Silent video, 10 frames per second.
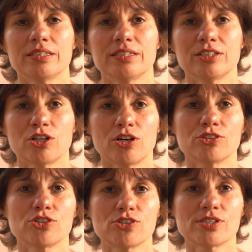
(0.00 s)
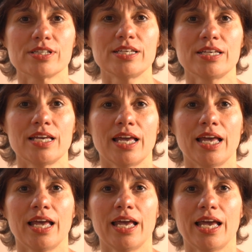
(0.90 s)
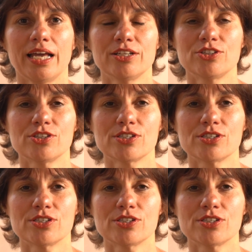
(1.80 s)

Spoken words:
and consciously, and just